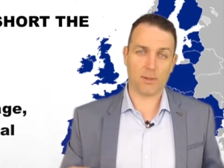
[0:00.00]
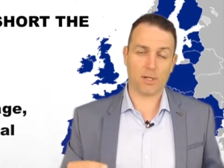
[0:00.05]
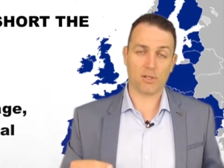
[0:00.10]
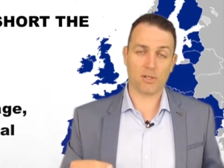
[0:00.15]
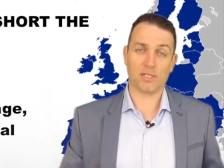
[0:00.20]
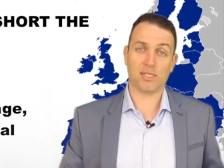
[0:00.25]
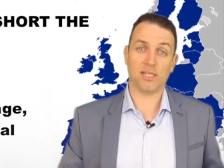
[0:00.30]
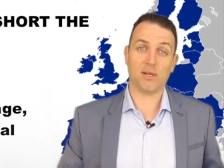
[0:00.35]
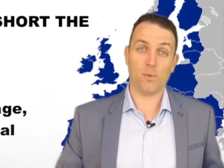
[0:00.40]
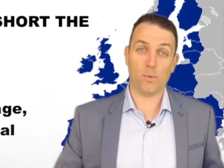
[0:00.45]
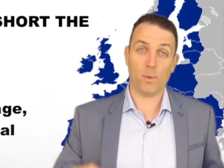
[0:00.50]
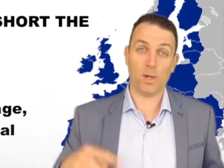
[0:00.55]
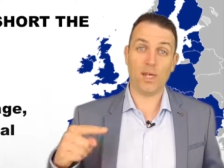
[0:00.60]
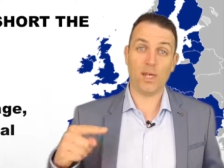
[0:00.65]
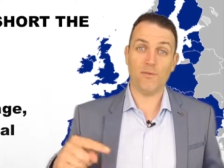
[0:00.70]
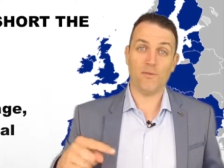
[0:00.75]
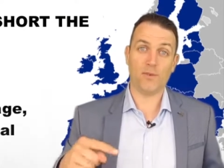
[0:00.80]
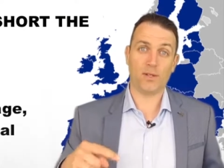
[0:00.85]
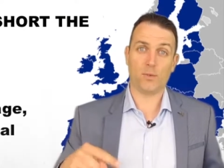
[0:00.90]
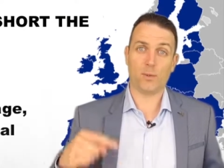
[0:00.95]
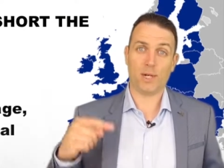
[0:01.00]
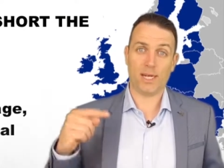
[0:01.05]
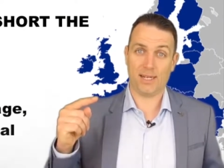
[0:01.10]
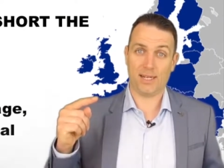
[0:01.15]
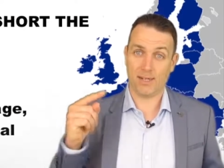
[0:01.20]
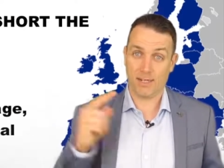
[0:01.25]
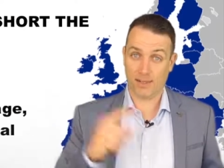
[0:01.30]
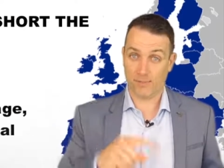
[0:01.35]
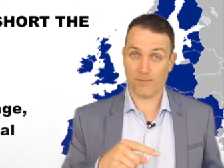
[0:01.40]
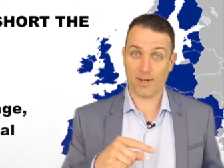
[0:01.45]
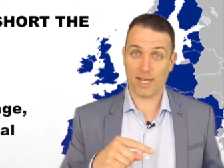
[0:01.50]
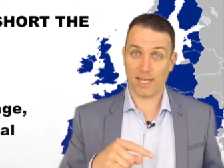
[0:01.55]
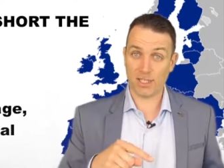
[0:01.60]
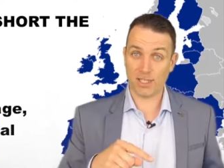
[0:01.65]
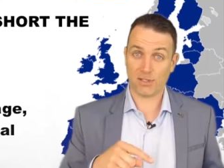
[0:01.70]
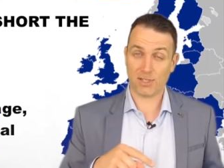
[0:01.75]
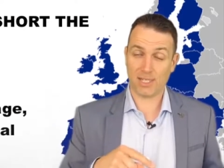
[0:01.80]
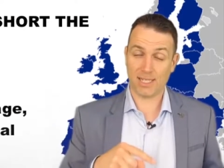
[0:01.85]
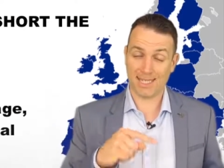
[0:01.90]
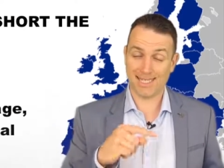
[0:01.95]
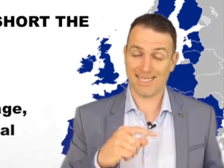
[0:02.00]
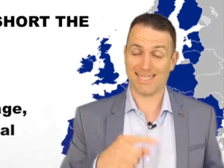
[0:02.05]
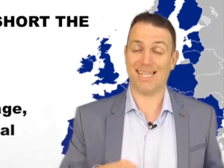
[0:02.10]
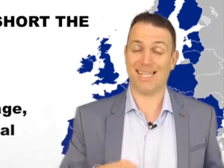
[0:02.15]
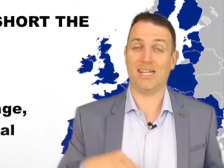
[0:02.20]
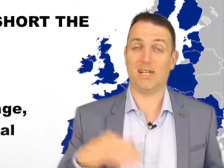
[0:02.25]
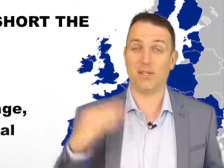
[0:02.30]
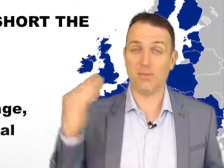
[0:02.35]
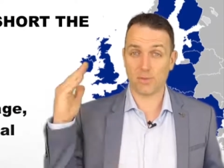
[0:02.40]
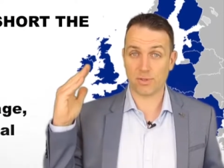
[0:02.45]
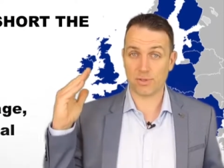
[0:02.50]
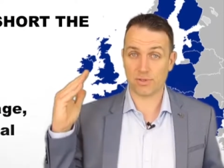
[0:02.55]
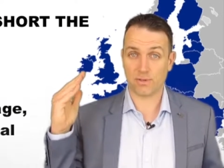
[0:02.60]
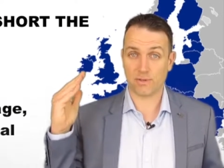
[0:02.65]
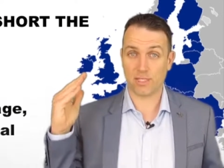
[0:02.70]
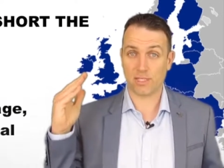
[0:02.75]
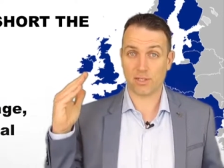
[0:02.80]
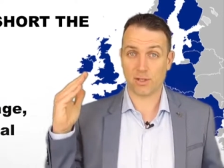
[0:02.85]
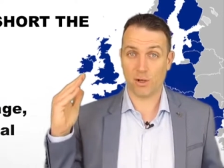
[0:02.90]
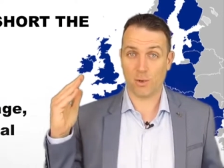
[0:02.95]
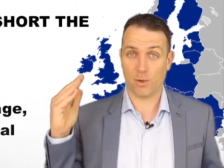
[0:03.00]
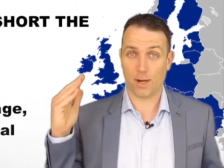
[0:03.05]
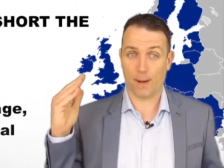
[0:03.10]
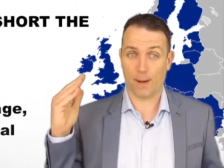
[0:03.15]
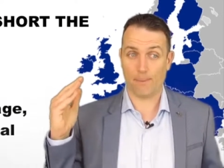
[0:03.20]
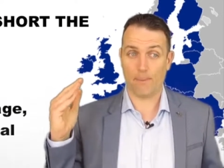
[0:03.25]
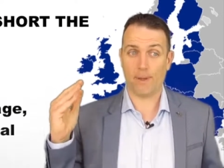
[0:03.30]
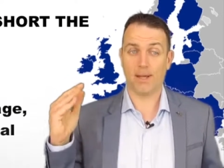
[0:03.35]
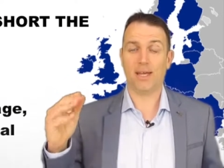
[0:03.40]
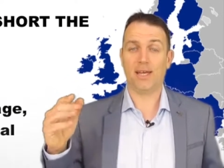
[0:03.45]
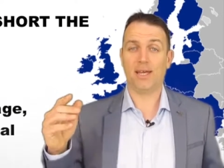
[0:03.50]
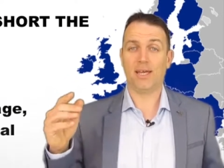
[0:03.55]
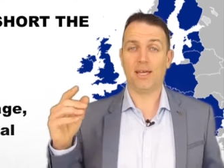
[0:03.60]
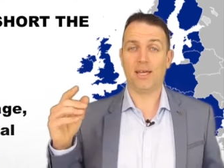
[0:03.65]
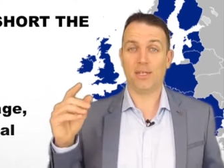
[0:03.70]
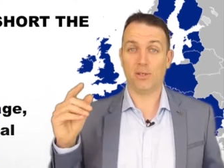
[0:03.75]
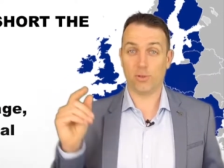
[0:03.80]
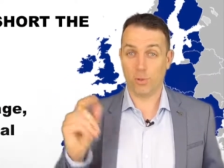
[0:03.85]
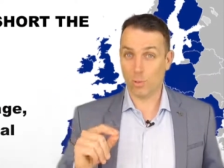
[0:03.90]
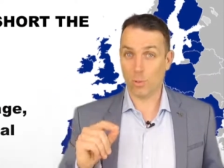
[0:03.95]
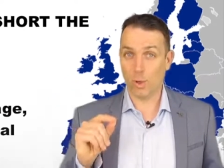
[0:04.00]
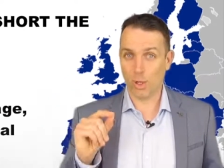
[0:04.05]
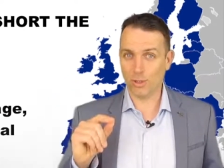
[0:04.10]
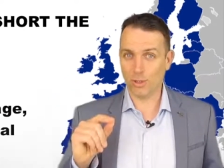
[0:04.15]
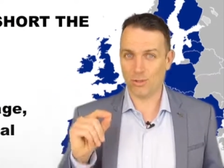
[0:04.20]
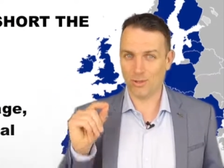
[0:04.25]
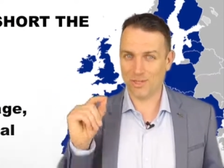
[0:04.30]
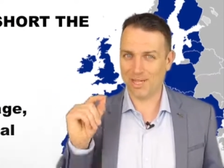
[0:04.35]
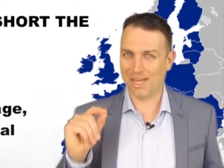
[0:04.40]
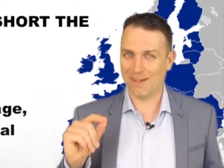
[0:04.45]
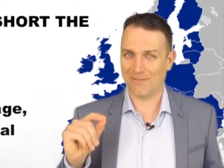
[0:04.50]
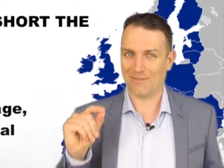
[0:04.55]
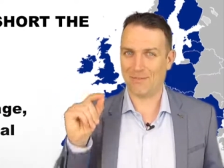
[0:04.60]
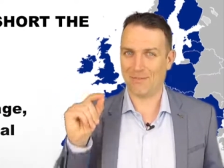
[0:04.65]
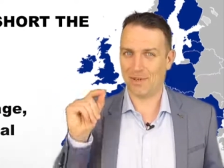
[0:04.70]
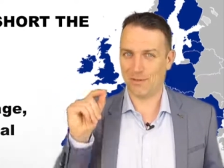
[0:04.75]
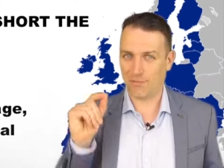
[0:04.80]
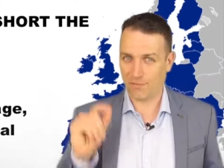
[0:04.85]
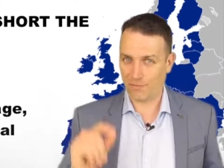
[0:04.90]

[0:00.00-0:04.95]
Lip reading: because if and when inflation hits and interest rates go up, you want to have a